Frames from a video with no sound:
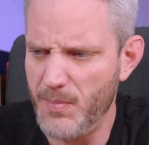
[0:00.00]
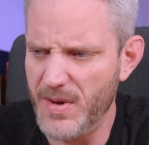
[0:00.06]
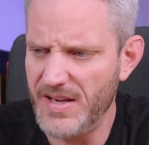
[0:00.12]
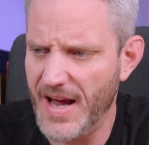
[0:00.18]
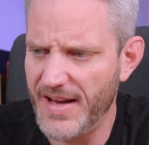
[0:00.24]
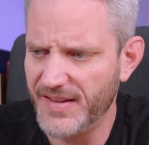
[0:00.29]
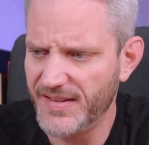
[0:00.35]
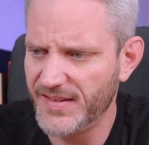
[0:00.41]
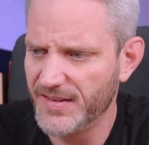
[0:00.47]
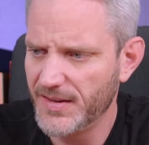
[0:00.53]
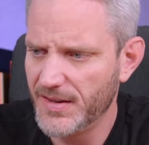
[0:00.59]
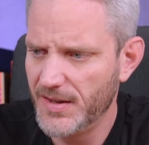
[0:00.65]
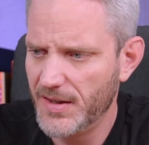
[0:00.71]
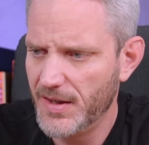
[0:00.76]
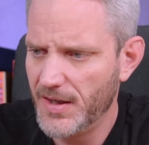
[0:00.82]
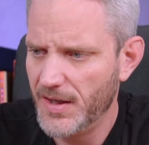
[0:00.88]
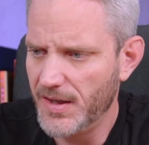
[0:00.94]
Be nice.
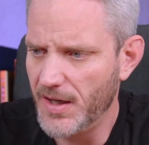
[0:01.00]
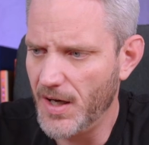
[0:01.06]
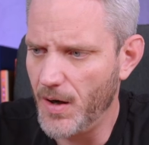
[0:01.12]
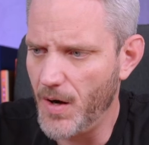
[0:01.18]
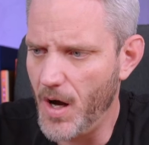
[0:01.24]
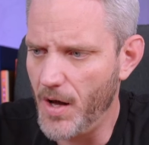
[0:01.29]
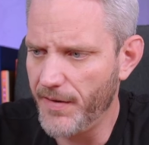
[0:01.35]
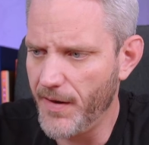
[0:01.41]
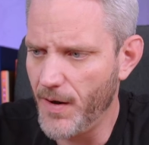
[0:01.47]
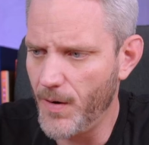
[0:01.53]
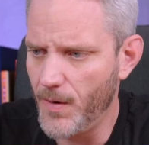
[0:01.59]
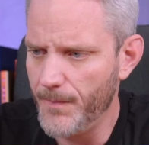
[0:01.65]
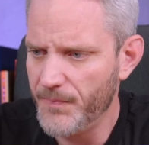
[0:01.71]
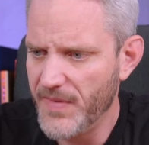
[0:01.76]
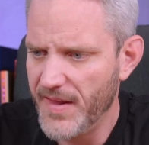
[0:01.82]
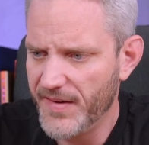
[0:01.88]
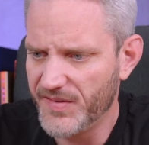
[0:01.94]
You know,
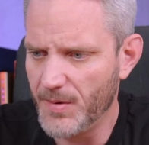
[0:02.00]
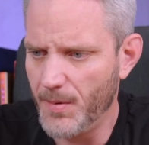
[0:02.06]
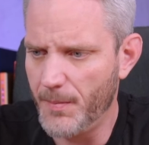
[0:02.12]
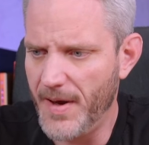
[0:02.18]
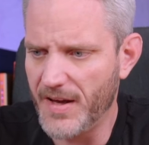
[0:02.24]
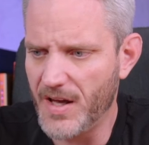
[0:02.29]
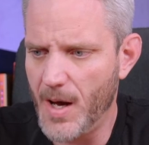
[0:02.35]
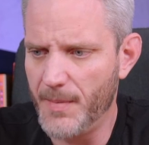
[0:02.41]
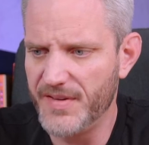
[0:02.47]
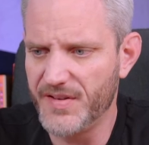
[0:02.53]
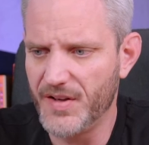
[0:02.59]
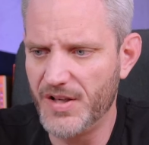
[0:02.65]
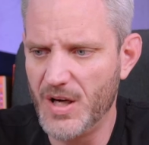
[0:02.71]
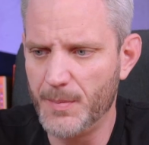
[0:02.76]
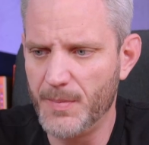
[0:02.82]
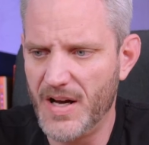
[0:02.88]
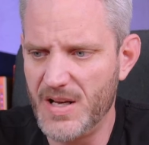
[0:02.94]
although some of my comments
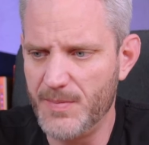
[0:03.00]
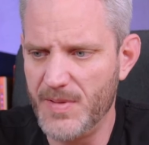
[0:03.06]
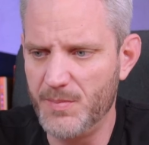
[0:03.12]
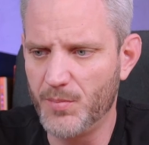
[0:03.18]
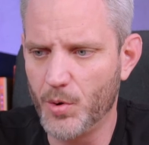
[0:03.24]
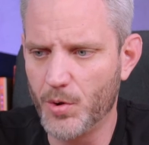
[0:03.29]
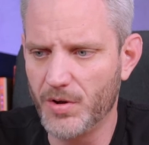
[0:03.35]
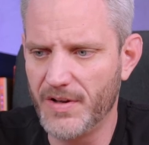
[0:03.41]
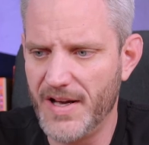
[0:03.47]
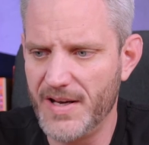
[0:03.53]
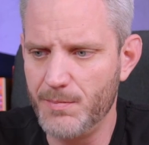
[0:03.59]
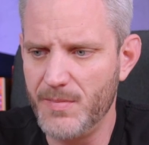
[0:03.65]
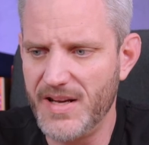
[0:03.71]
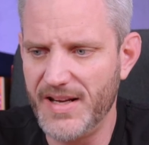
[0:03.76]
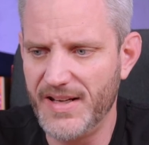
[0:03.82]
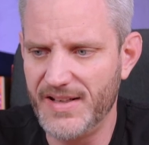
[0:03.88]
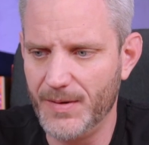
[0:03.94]
on here might have been borderline
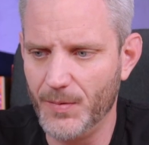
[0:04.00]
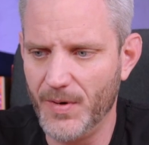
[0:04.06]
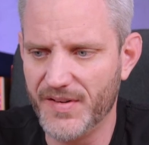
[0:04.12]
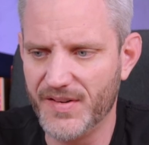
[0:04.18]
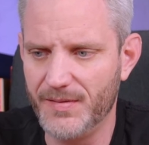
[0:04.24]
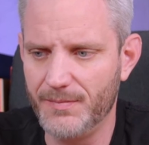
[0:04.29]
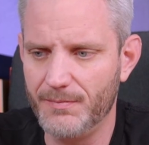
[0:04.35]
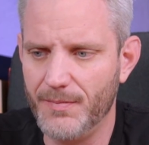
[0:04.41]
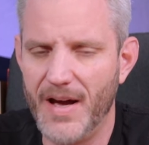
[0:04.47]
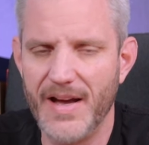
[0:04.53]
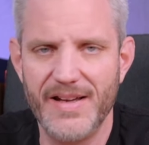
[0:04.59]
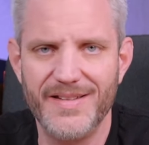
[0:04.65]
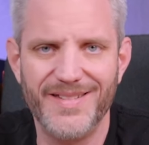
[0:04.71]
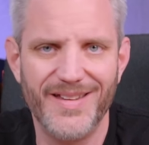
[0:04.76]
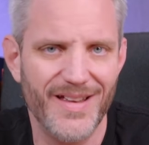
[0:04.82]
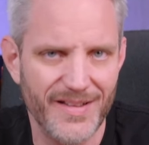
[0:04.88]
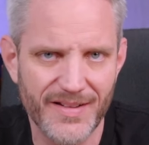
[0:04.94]
mean, it wasn't my
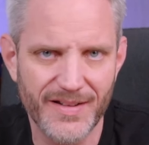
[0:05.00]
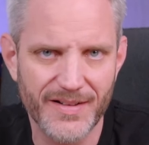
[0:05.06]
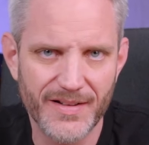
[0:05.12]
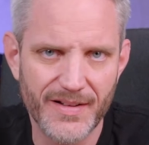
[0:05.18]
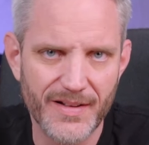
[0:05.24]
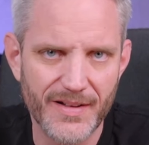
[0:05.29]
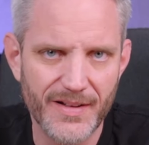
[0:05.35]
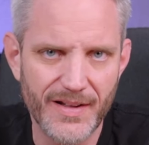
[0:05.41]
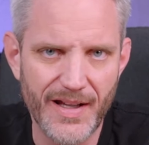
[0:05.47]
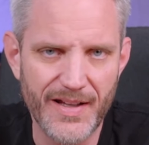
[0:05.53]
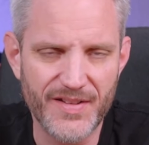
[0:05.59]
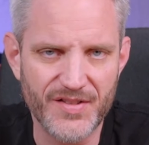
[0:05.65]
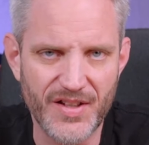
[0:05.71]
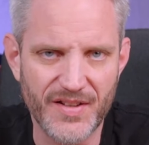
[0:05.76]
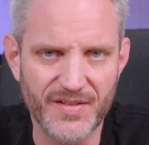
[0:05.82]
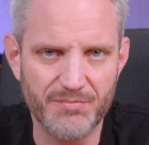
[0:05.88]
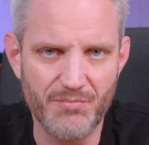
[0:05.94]
intent. It's
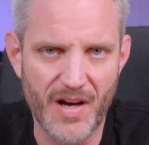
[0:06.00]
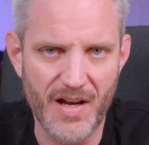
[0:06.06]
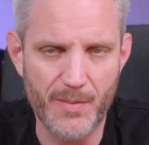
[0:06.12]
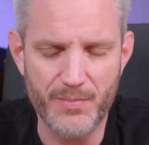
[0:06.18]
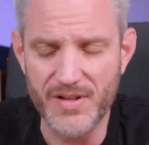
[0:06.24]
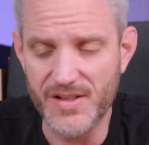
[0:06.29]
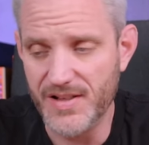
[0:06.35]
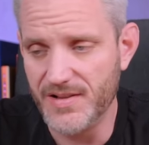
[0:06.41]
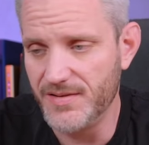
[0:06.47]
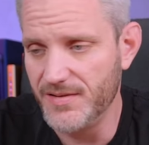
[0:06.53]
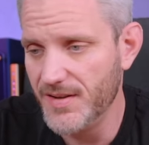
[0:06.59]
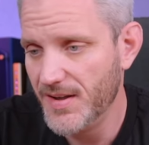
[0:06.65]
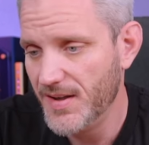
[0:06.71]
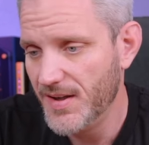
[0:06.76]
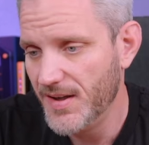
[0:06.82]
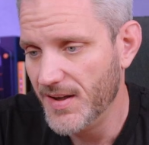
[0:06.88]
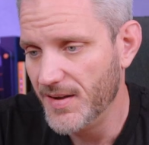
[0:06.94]
just my opinion.
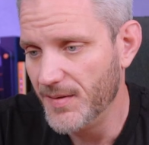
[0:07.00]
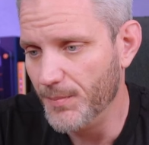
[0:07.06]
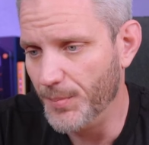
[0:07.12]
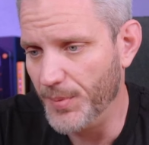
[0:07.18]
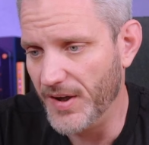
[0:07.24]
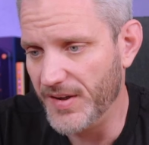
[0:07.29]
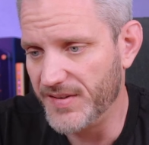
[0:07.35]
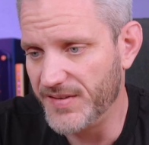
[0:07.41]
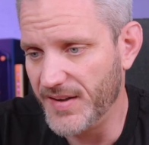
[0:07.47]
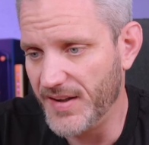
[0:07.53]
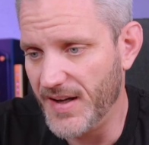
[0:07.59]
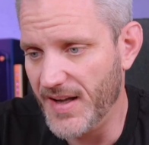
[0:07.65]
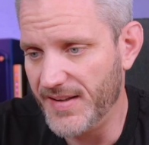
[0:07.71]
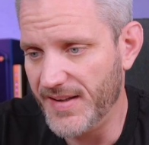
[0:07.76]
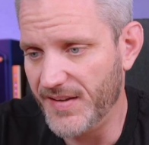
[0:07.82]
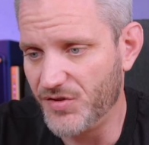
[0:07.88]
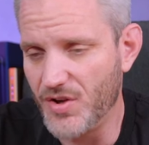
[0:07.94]
But
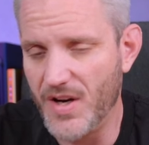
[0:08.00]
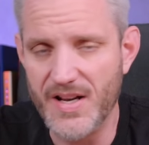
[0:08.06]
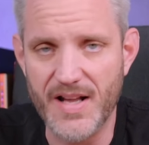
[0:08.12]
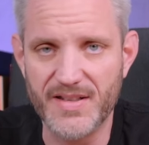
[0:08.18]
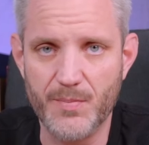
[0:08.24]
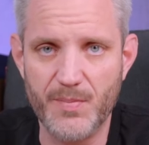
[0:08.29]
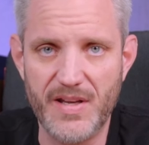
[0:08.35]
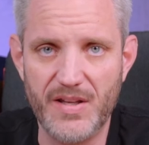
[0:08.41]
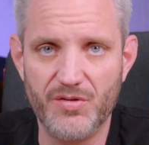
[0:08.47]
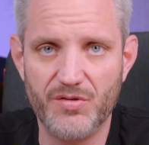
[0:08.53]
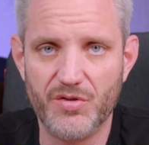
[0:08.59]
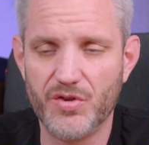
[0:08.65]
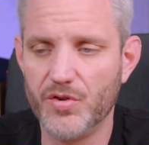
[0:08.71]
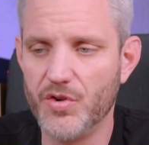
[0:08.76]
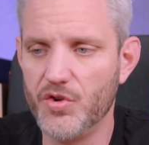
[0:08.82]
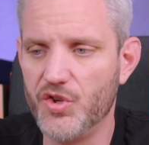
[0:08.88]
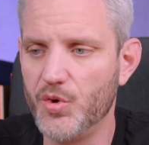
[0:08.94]
at least try not to be
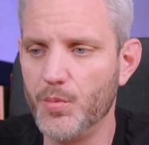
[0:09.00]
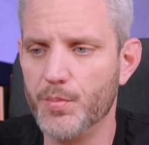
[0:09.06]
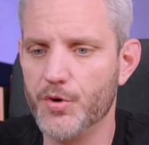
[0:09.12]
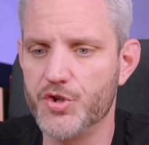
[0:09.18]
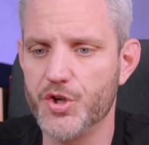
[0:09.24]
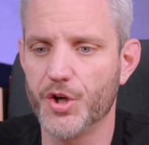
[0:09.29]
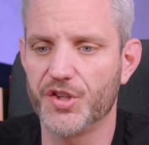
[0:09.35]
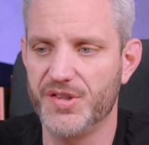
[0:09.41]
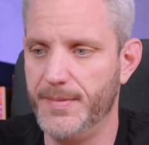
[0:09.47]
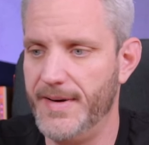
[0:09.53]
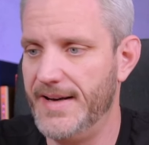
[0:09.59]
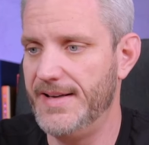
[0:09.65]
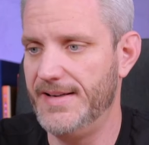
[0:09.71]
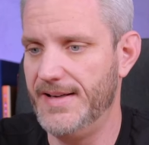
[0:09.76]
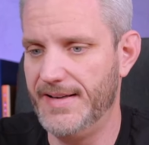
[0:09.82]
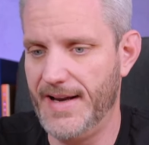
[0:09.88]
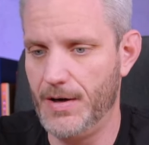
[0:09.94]
super jerks about
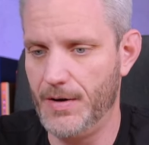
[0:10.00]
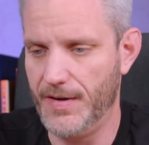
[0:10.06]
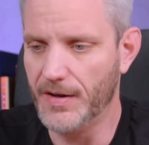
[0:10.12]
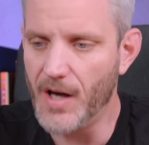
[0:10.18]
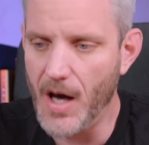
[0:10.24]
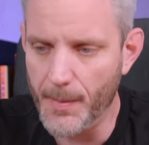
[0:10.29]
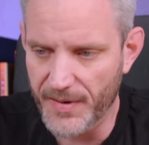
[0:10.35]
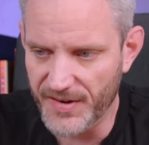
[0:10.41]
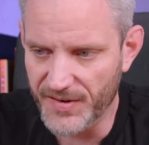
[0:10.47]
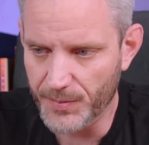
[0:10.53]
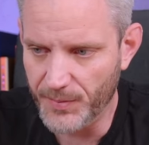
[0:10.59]
it down in the comments.